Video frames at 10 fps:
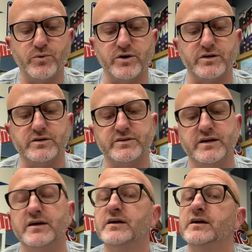world,
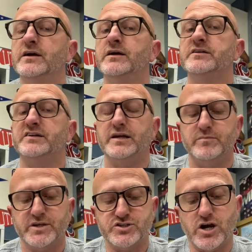
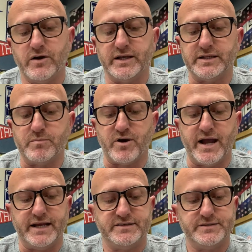seemed jarringly
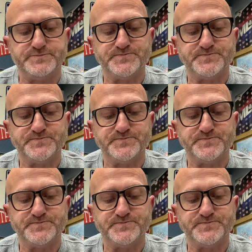bright.